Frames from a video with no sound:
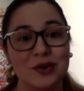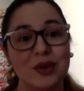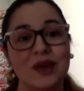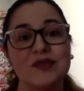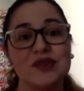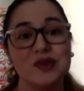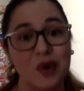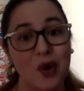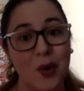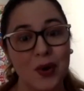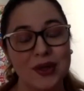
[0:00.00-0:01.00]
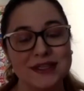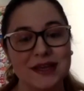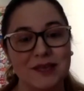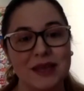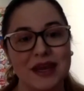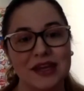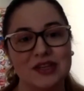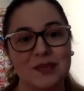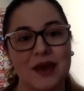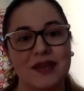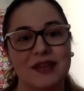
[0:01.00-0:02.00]
We have 2 cohorts that meet each
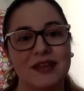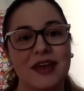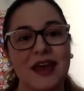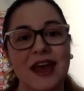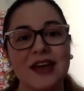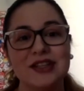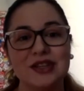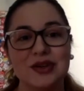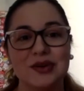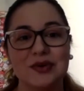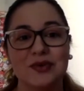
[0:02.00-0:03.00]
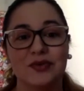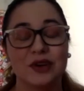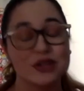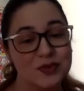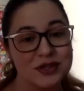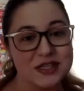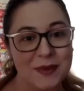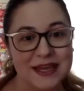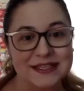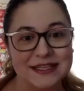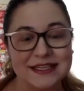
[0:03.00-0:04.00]
month to virtual
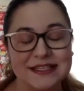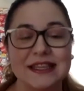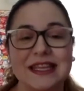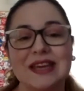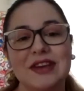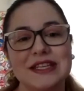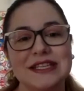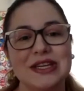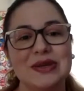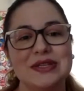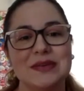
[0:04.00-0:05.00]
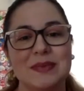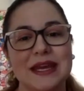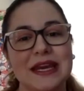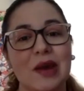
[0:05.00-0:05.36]
spaces, and they've continued to meet.